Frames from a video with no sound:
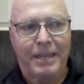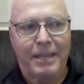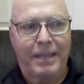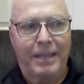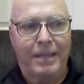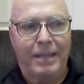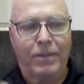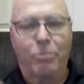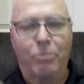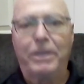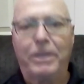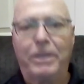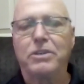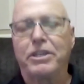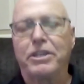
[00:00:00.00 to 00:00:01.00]
you know, be
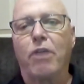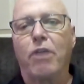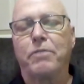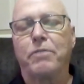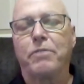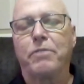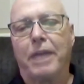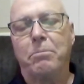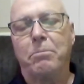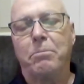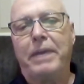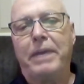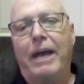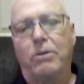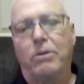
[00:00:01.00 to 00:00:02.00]
yourself and be
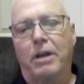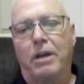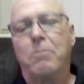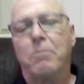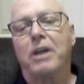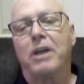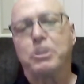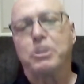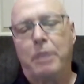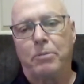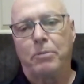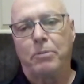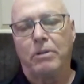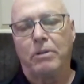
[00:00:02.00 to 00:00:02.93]
out amongst people?